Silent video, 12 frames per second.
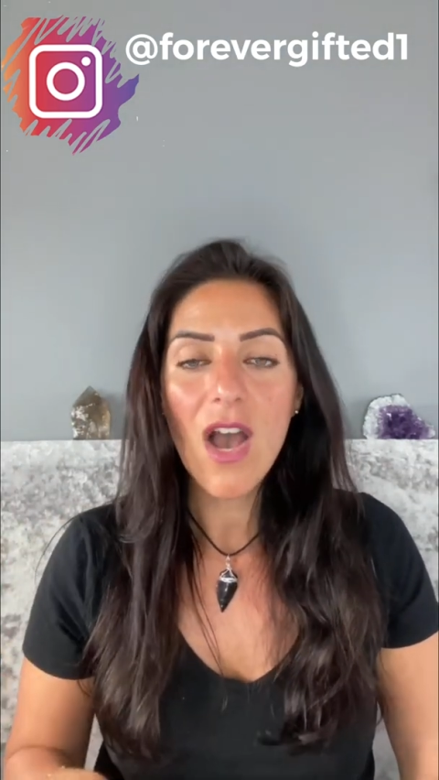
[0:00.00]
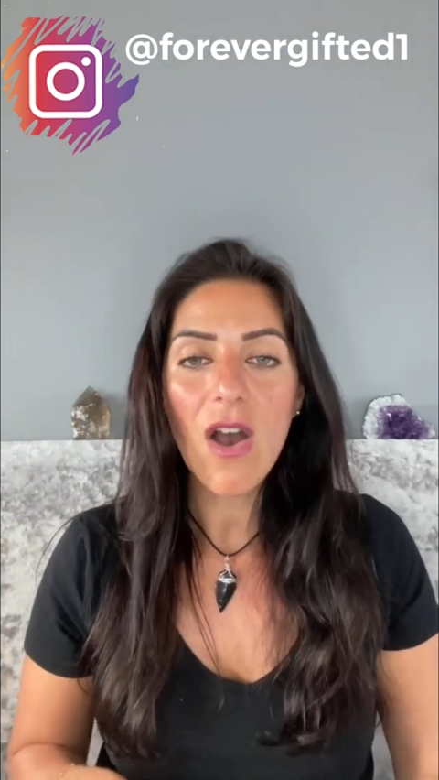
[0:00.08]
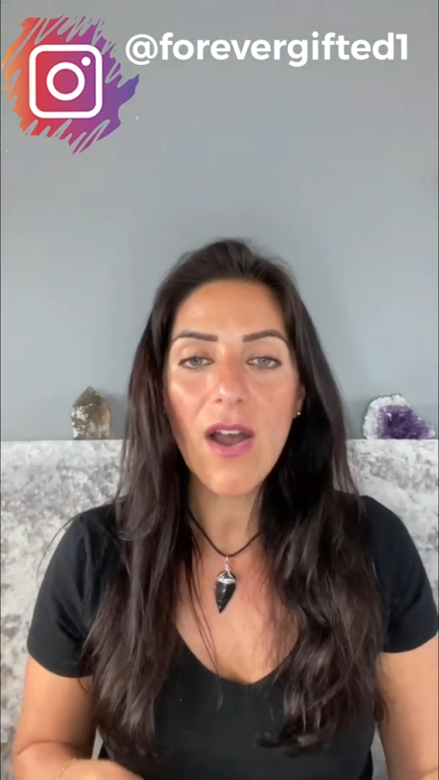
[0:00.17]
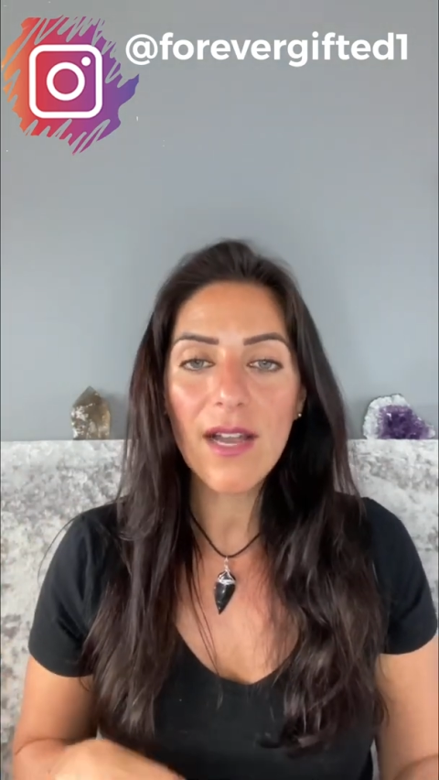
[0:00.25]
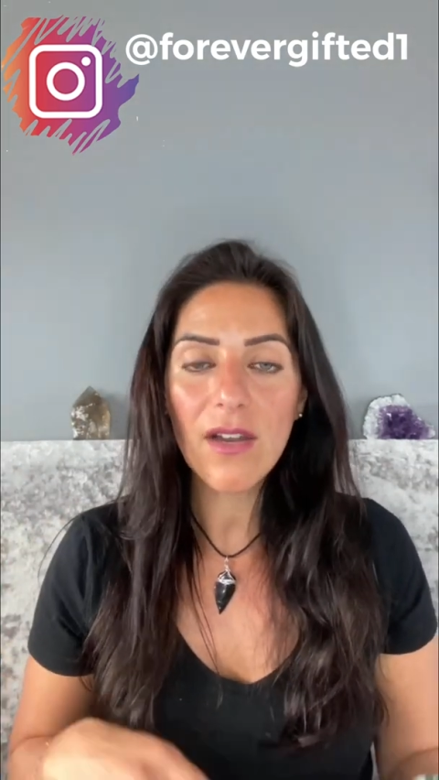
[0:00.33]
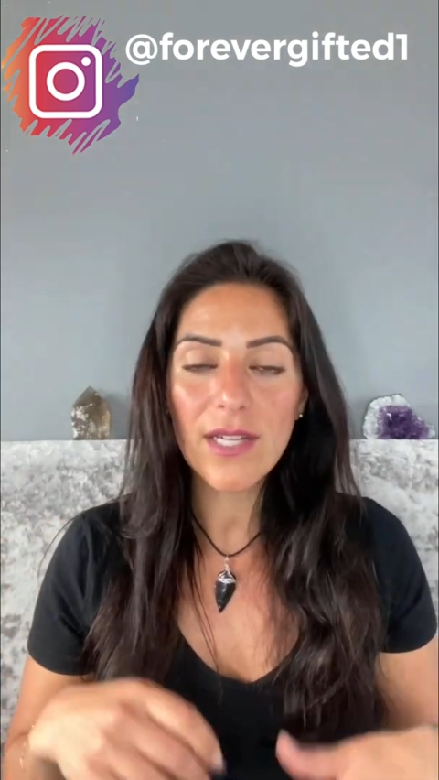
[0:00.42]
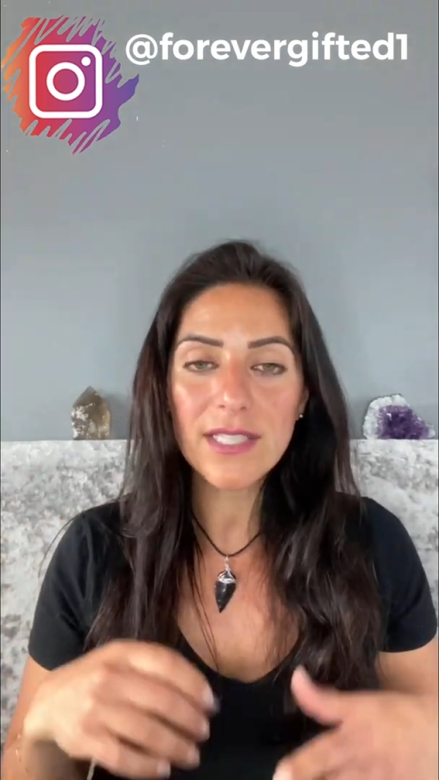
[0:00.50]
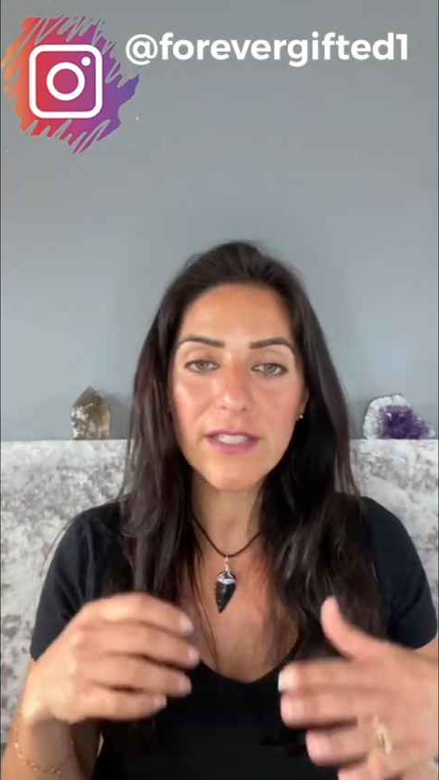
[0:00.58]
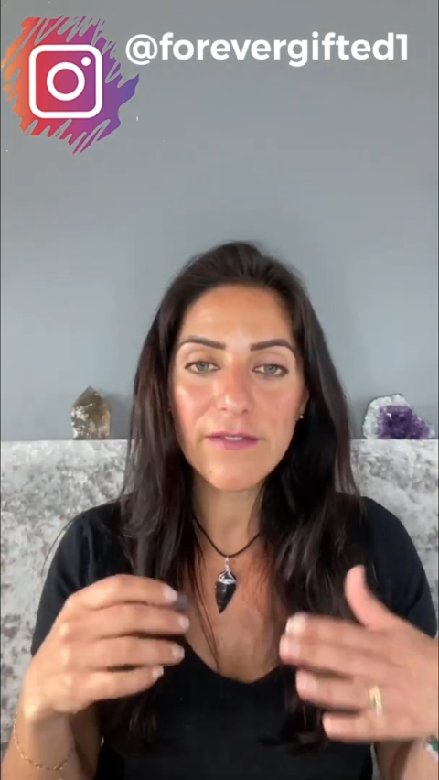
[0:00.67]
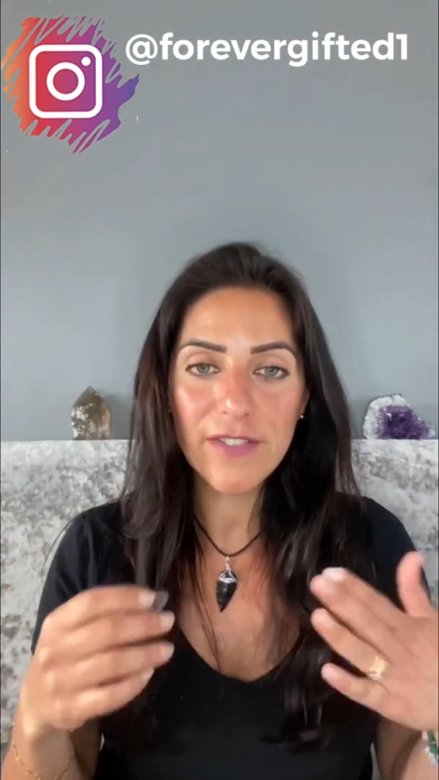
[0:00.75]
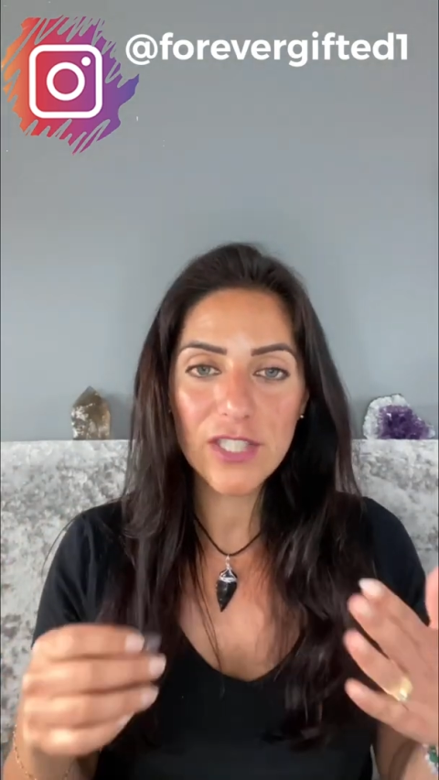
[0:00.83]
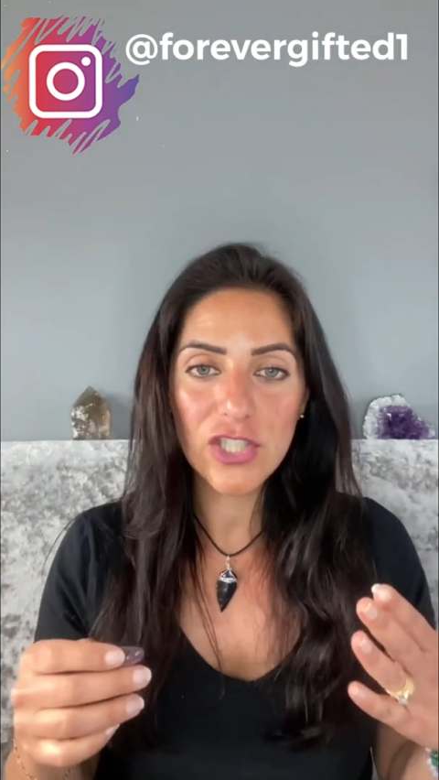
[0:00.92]
I like to
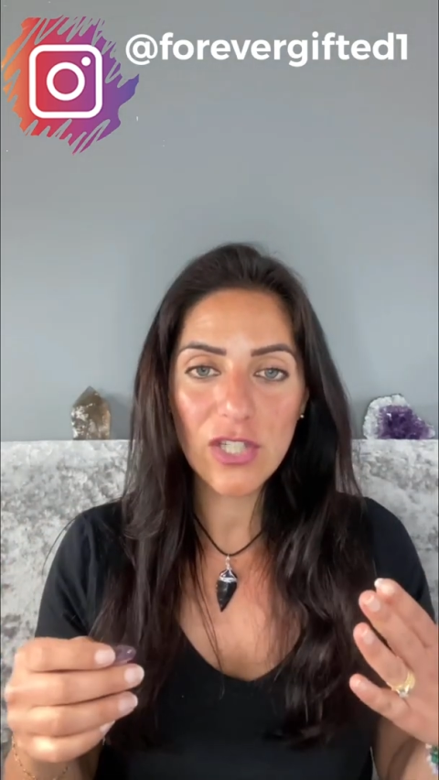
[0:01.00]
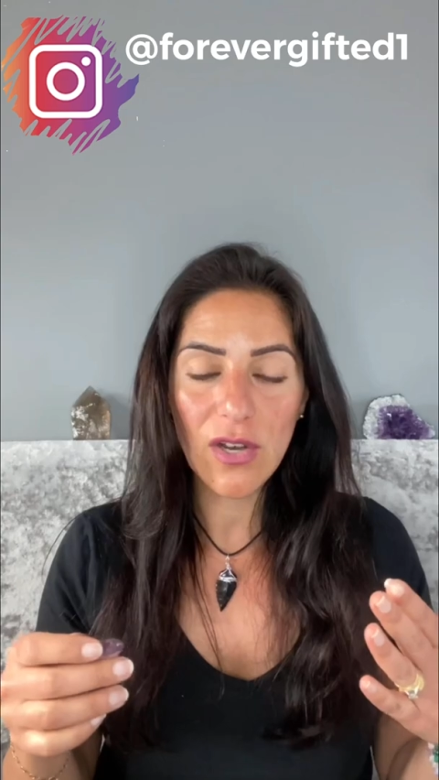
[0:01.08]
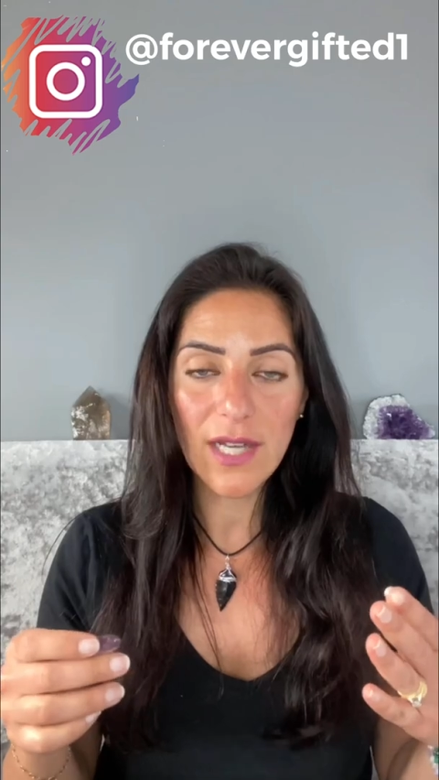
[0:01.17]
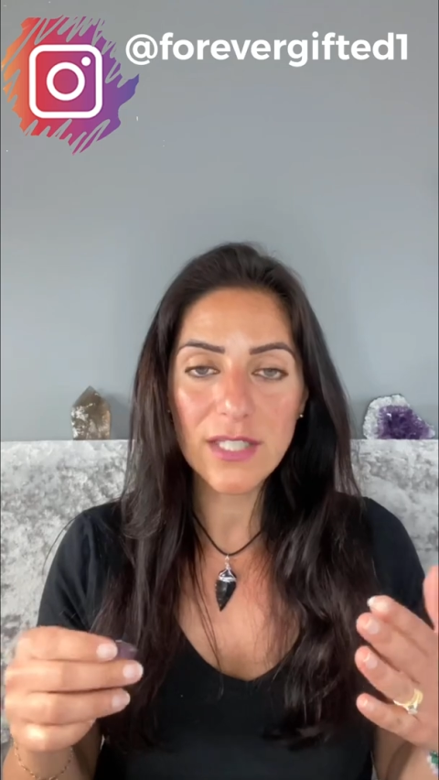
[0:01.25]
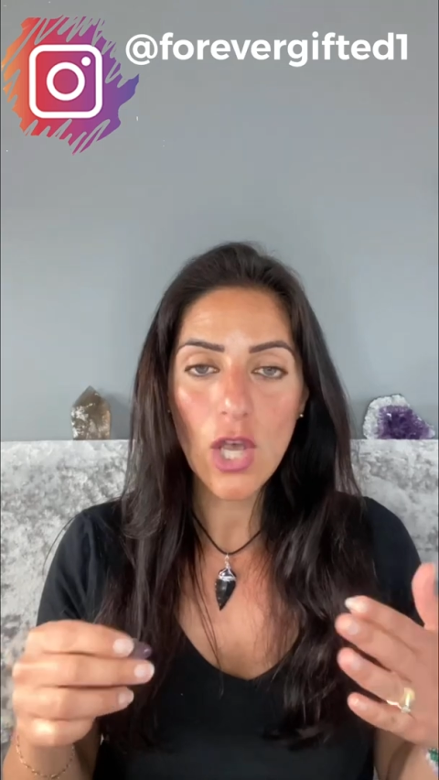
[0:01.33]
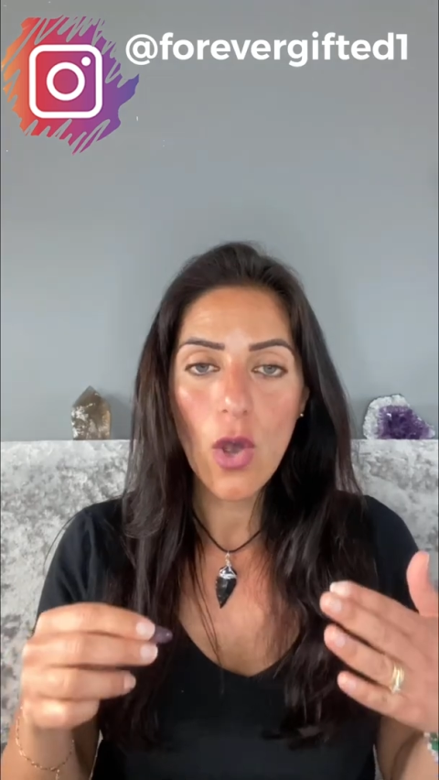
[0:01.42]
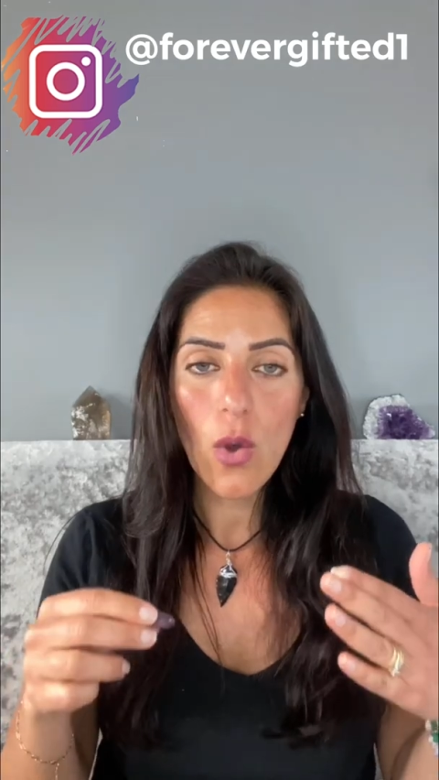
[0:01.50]
visualize